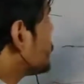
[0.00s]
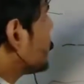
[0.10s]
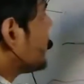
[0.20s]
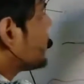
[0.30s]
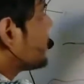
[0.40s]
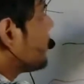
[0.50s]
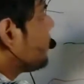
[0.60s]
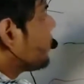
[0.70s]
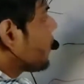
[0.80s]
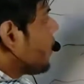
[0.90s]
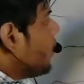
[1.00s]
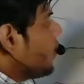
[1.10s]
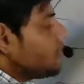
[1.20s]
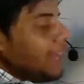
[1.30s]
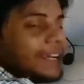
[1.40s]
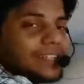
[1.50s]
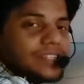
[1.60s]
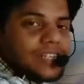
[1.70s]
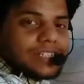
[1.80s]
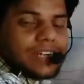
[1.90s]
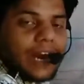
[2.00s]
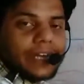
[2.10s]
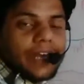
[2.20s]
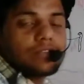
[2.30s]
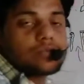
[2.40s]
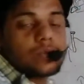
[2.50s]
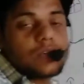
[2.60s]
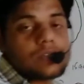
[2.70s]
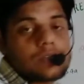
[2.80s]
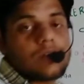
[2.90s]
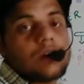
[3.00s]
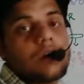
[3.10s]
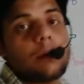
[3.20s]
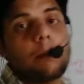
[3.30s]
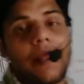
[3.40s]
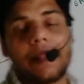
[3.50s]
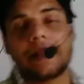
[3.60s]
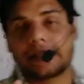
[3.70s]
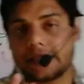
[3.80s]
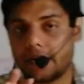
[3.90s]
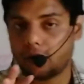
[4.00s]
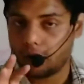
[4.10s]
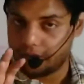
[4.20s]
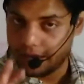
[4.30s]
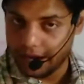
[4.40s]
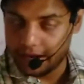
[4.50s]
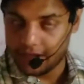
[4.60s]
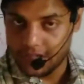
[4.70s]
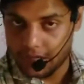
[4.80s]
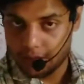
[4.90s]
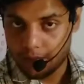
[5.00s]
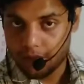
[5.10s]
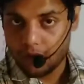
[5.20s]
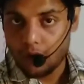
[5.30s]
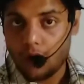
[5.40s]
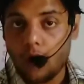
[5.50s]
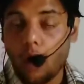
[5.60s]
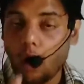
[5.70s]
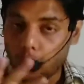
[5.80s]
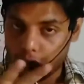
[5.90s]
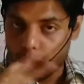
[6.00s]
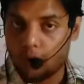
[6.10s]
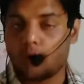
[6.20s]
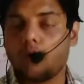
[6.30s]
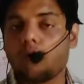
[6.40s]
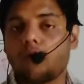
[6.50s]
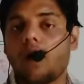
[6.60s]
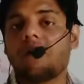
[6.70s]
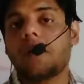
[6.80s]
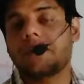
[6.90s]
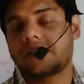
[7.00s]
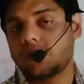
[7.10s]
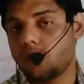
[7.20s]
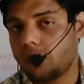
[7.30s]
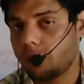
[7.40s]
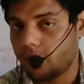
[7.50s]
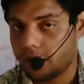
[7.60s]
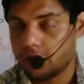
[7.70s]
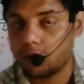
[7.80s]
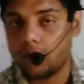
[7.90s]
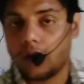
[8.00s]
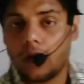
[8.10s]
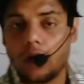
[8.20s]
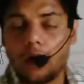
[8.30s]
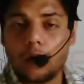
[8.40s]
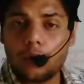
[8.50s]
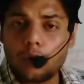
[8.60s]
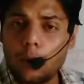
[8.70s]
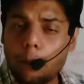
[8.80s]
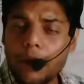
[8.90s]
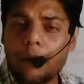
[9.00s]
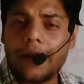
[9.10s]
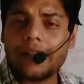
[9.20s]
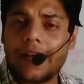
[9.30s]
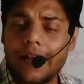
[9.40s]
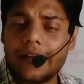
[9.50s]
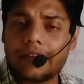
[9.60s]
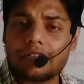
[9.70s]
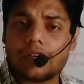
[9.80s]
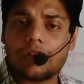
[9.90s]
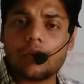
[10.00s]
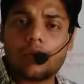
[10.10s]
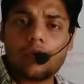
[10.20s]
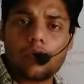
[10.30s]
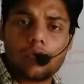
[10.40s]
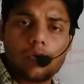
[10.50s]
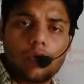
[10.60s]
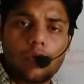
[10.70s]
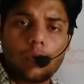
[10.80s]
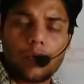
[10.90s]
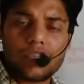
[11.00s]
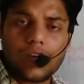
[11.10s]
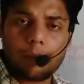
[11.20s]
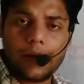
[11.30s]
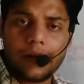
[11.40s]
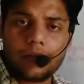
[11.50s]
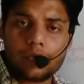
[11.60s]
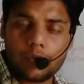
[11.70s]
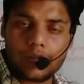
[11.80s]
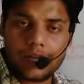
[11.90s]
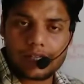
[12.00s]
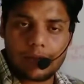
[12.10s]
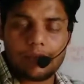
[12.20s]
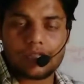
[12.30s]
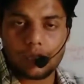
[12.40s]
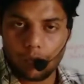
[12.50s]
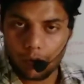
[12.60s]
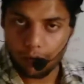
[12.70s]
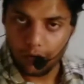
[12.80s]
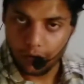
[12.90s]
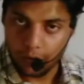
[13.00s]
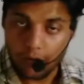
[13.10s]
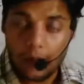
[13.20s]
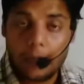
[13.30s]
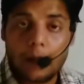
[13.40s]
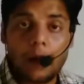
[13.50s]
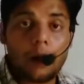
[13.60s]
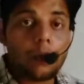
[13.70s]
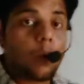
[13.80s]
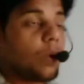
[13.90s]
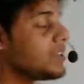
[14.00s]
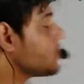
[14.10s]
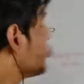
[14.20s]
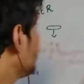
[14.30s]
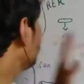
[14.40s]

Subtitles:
to this, that just attach to this binding side of the antigen or the groove of MHC1 molecule to prevent the antigen which are binding to that MHC1 molecule. Now once we